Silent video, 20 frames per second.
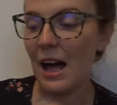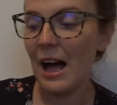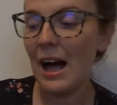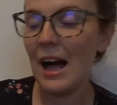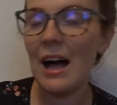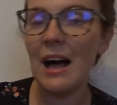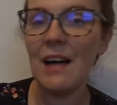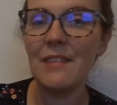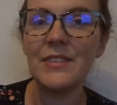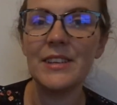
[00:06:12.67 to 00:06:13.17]

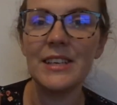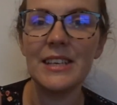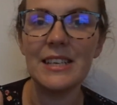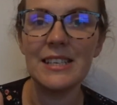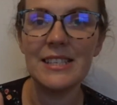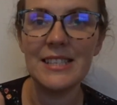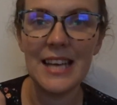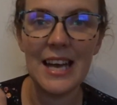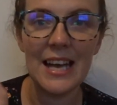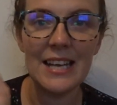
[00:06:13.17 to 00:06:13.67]
are the
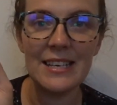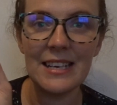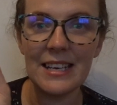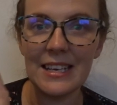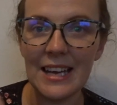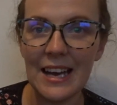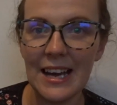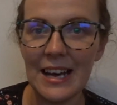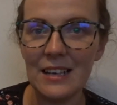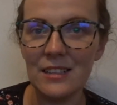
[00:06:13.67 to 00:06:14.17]
10
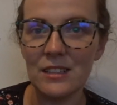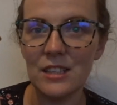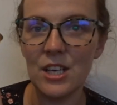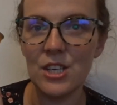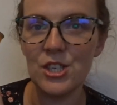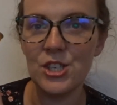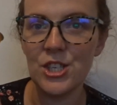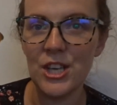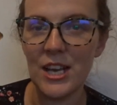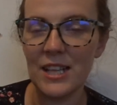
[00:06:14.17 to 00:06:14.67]
cal
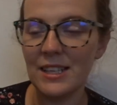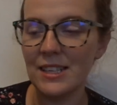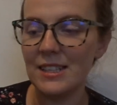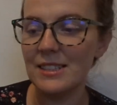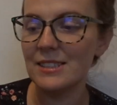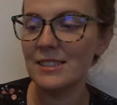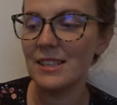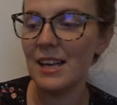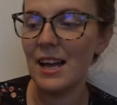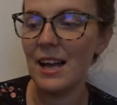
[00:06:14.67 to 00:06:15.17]

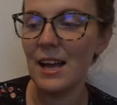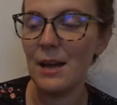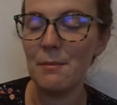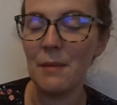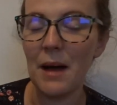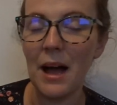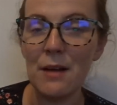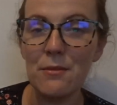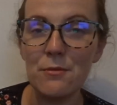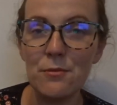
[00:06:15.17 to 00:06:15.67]
jellies.
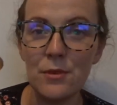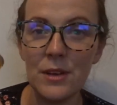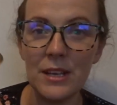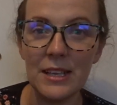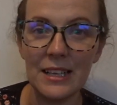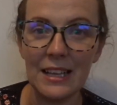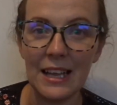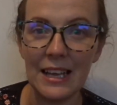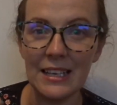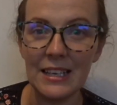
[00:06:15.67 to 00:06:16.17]
I
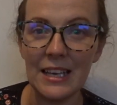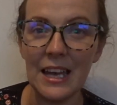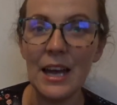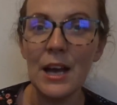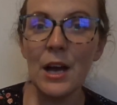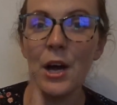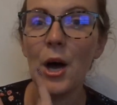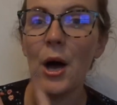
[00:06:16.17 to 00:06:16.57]
really like it.